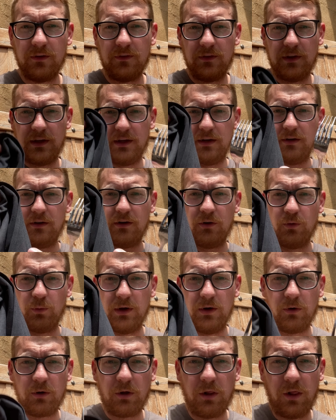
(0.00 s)
and a
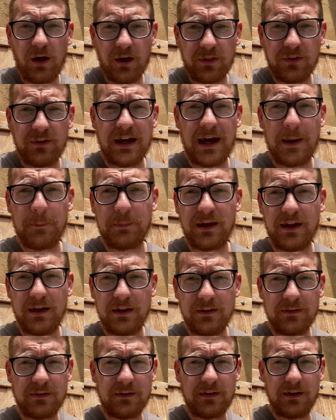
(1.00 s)
real cloth napkin
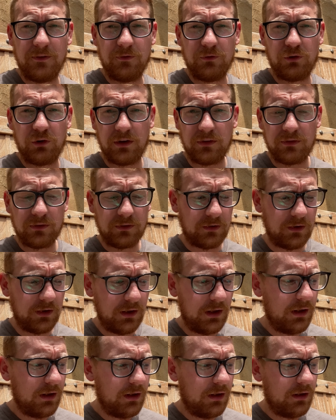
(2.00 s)
instead of just
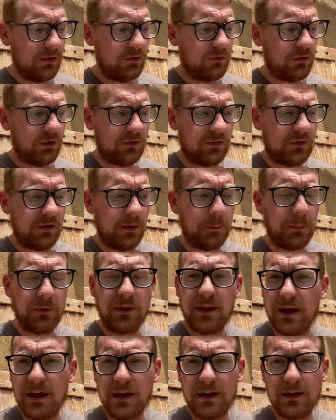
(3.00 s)

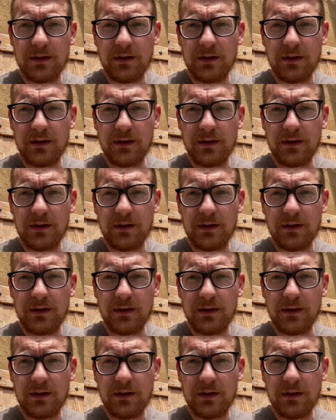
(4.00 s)
simply,